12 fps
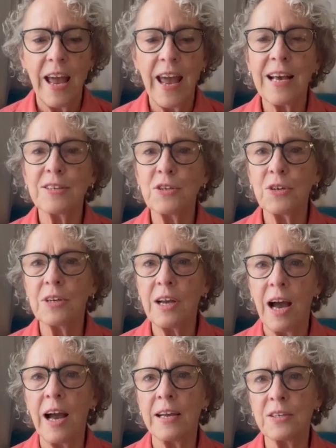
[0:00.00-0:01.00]
as your
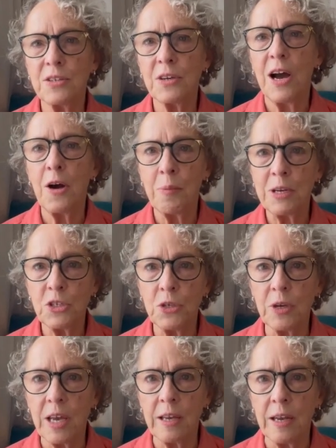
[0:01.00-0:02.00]
guide to how much you
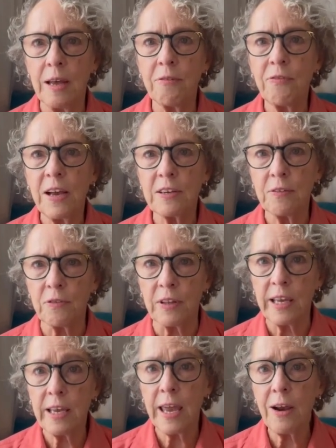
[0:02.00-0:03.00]
can
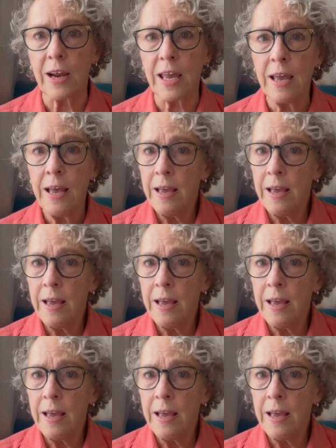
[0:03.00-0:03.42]
effectively carry.